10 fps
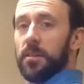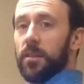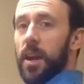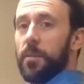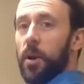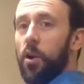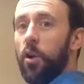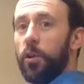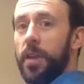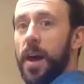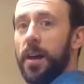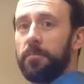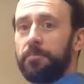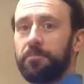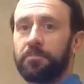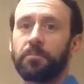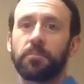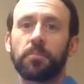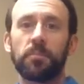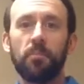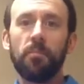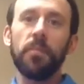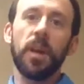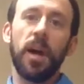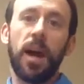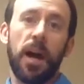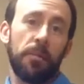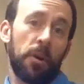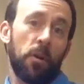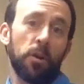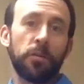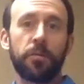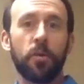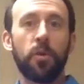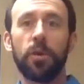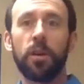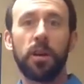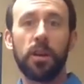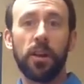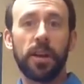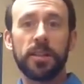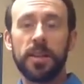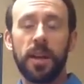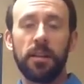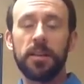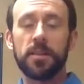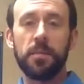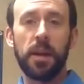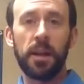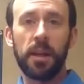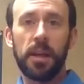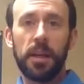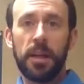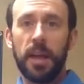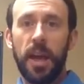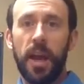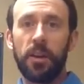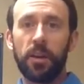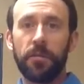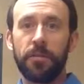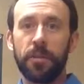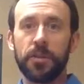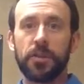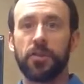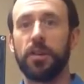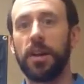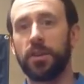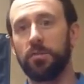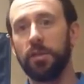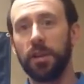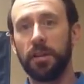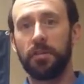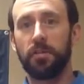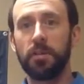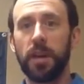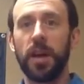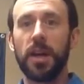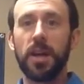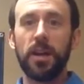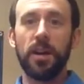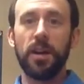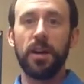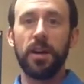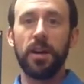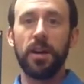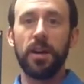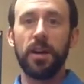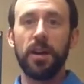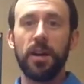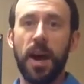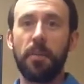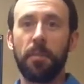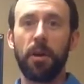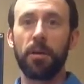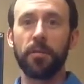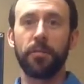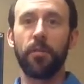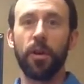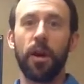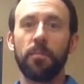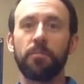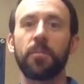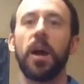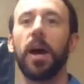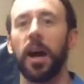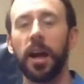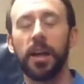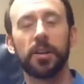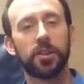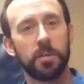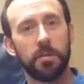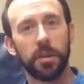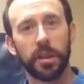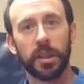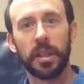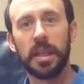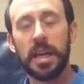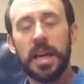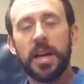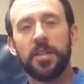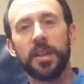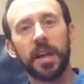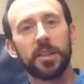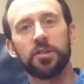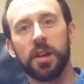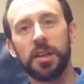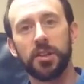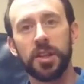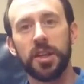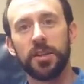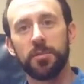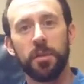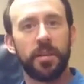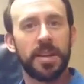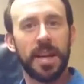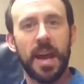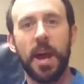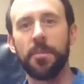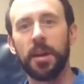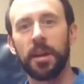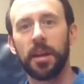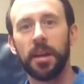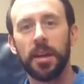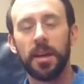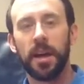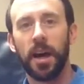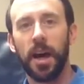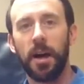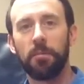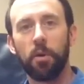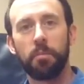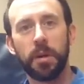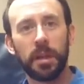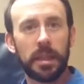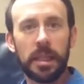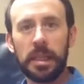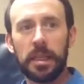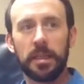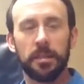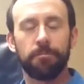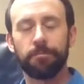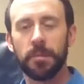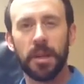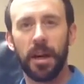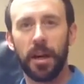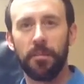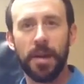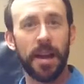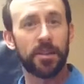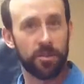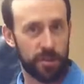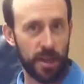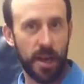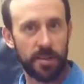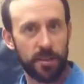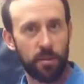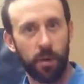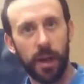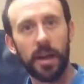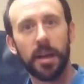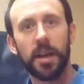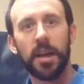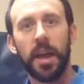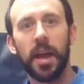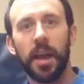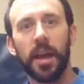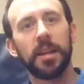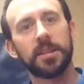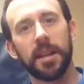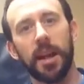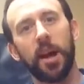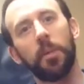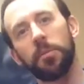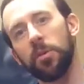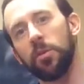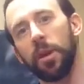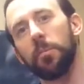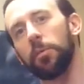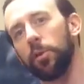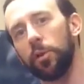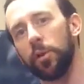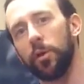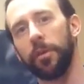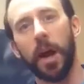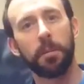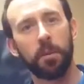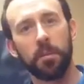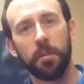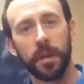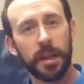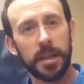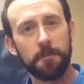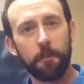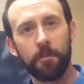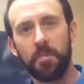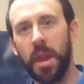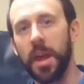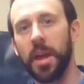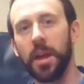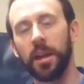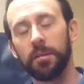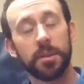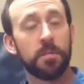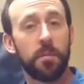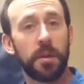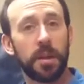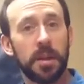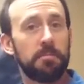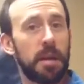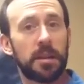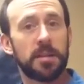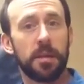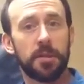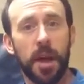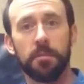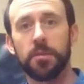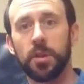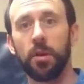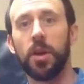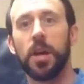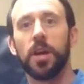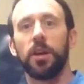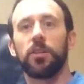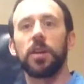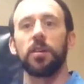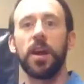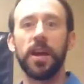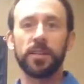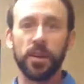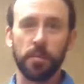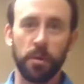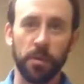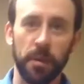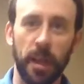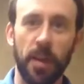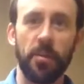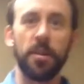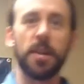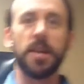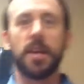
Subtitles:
Okay, I'm going to hold that. I'm going to hold it for, like I said, at least a minute. And you're going to feel the stretch really through the kind of the top part of the forearm. And it should be really good. The next stretch is more of a dynamic mobility exercise in a way, and it's going to help you improve elbow mobility and wrist mobility at the same time. So you take your hands, you're going to put them together